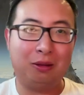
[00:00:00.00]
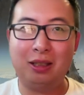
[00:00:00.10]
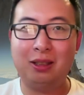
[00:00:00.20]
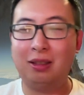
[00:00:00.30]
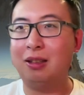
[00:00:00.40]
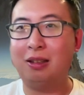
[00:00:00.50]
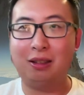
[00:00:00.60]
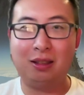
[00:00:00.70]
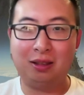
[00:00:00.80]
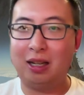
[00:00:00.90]
We see
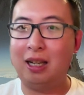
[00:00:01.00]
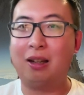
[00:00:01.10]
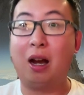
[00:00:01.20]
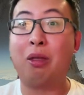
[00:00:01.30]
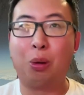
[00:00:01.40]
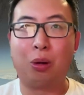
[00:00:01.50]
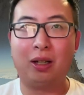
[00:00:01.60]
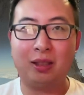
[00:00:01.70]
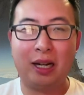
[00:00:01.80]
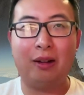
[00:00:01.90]
these in
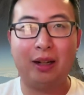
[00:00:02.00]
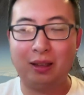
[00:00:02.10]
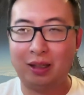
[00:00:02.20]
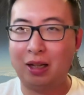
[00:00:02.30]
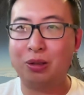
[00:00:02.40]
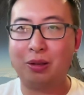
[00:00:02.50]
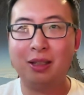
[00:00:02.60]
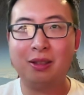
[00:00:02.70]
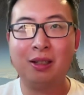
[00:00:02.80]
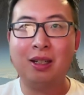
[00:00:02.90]
authoritarian countries